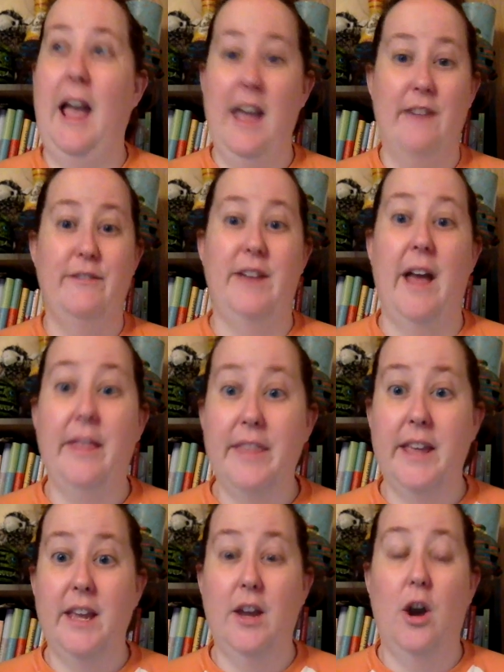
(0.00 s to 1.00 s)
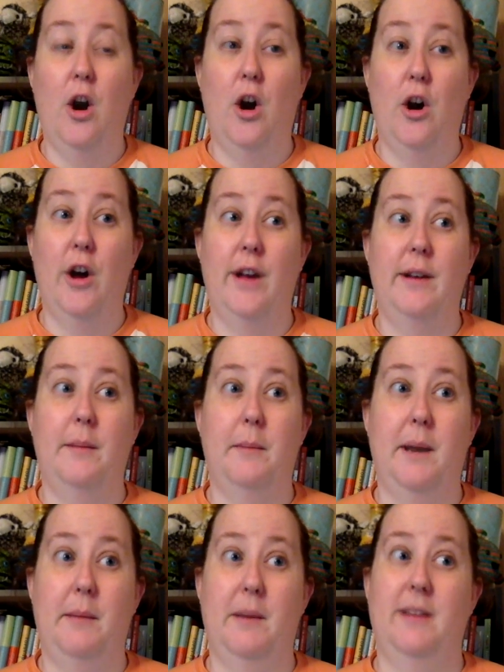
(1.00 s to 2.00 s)
I have nothing on
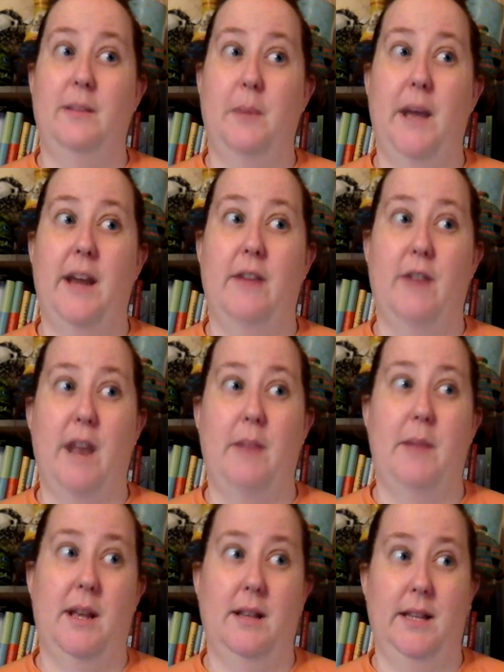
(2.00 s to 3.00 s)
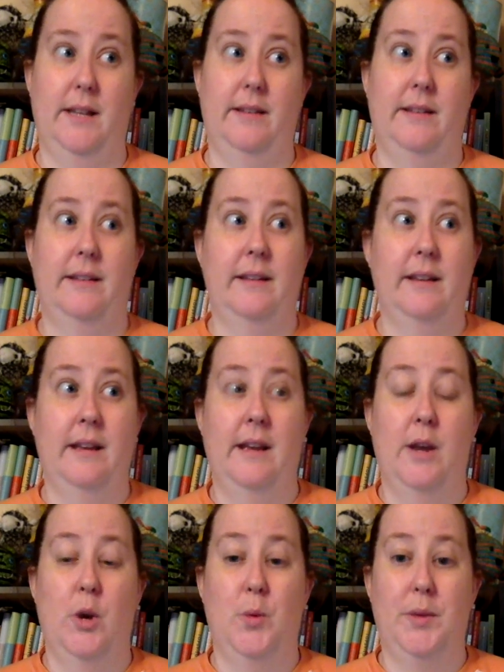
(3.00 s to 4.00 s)
my must-buy at Rhinebeck list,
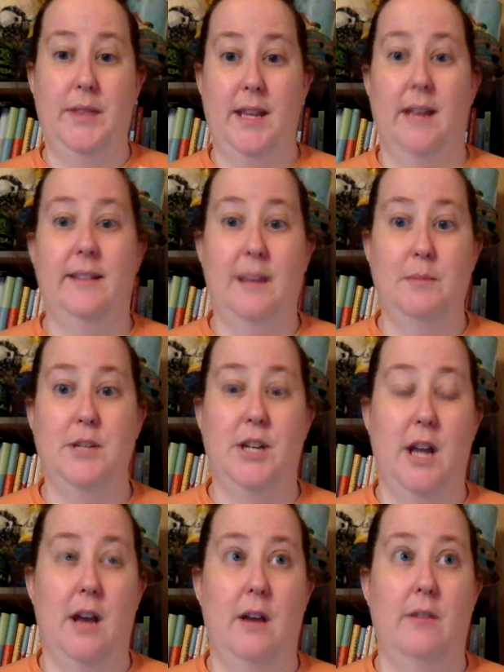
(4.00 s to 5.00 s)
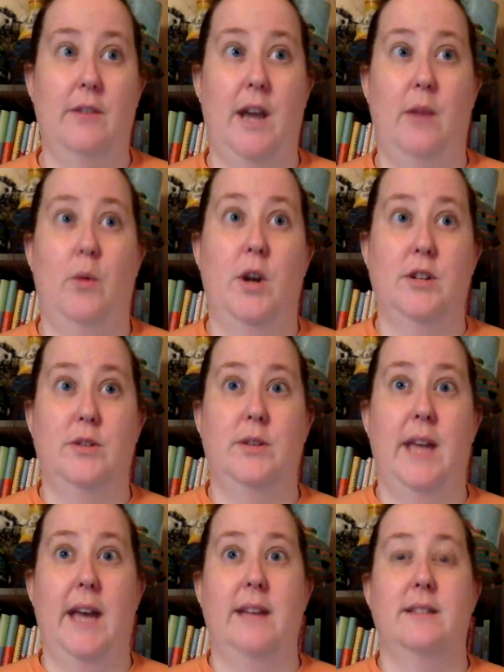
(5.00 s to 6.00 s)
with the exception of I want to
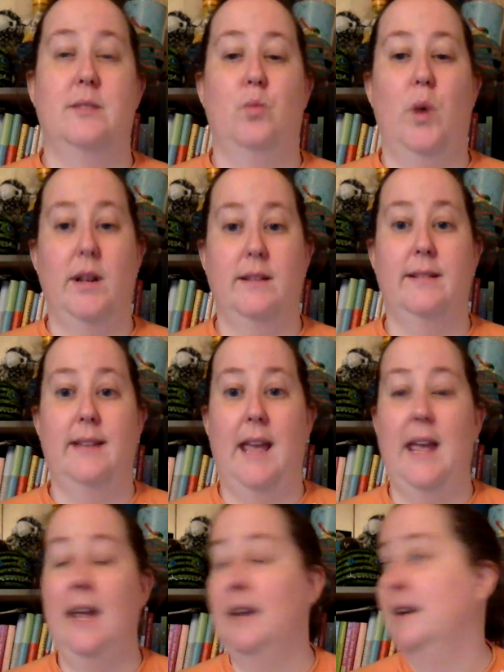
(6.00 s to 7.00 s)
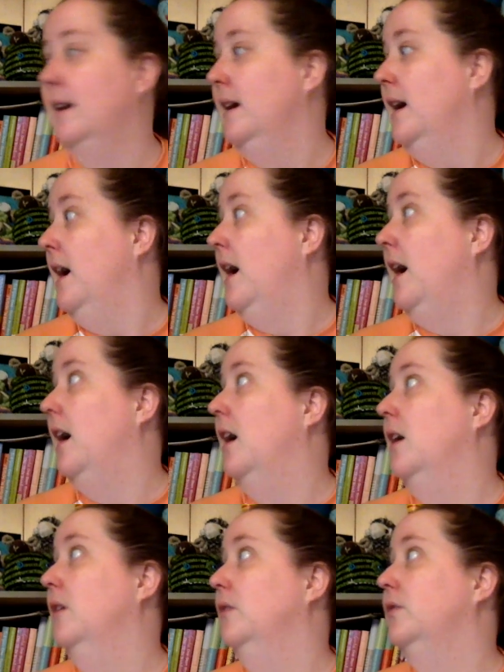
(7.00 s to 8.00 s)
get one skein
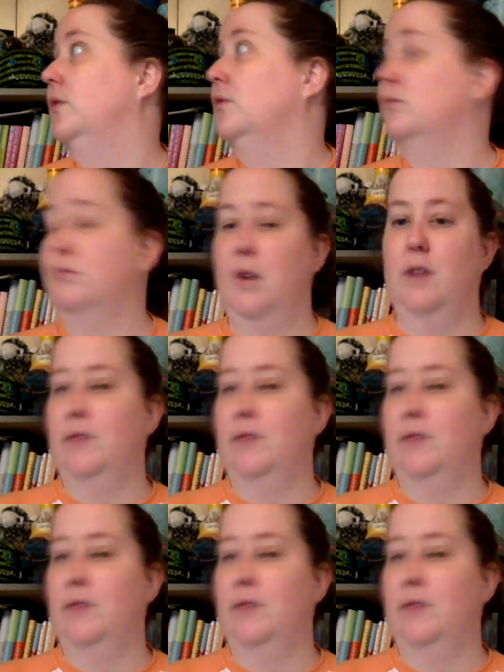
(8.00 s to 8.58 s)
of a